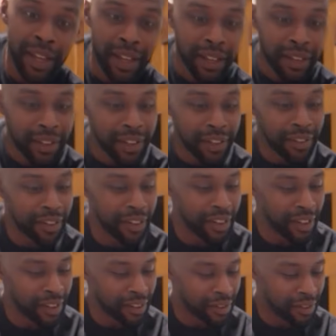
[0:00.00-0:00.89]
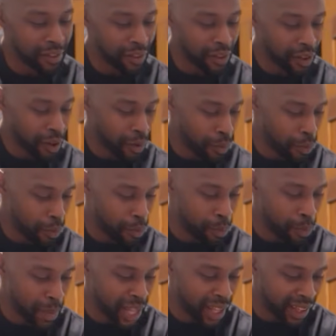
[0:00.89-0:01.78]
This is
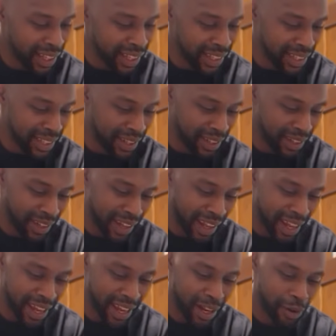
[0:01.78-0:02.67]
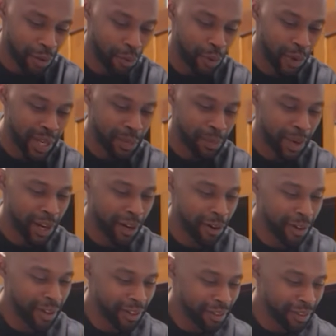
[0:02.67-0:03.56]
millet and wheat
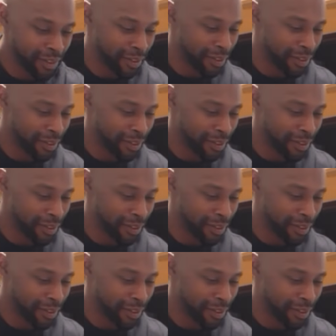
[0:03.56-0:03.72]
berries.